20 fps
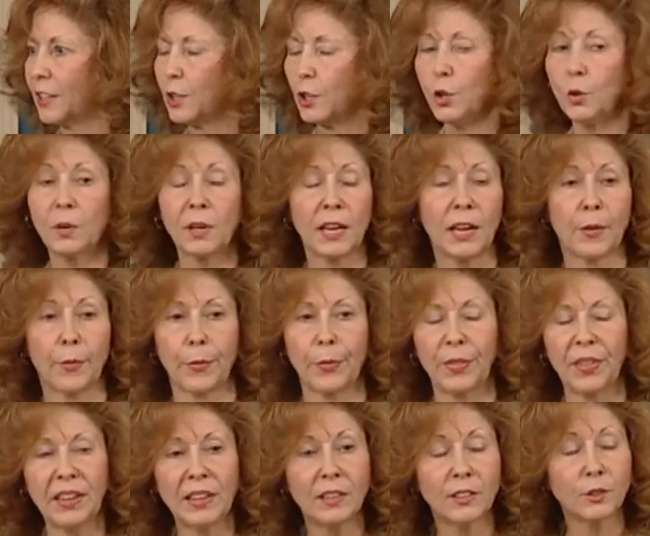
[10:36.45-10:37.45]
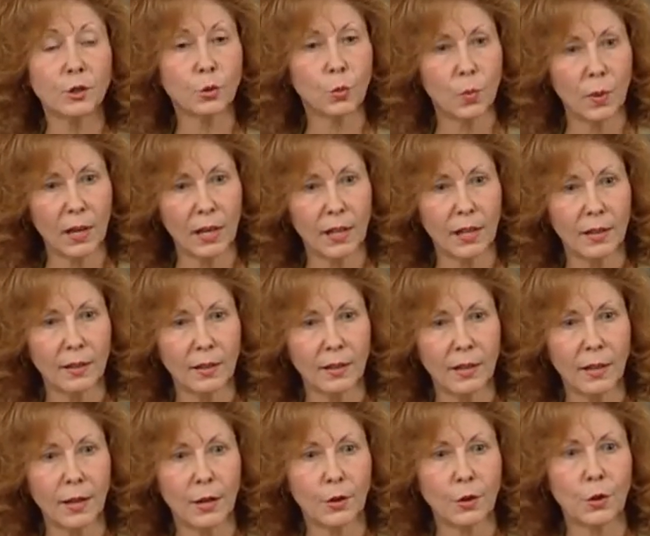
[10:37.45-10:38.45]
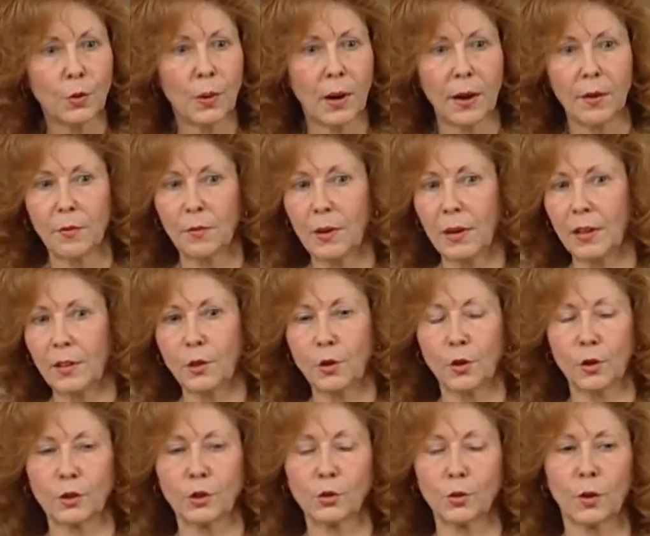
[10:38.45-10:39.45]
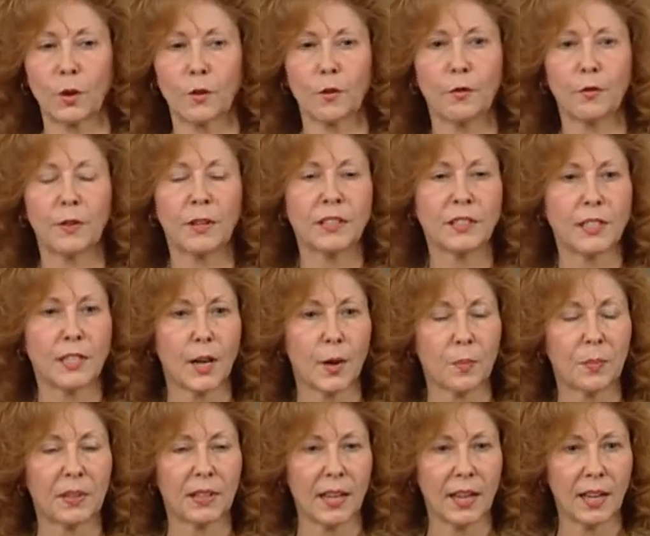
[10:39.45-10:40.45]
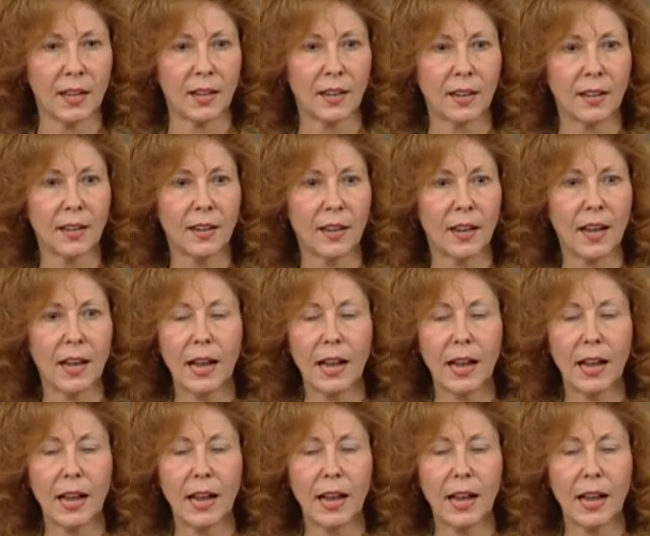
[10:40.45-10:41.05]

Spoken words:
You can't think as well. You're sort of fuzzy up in the head.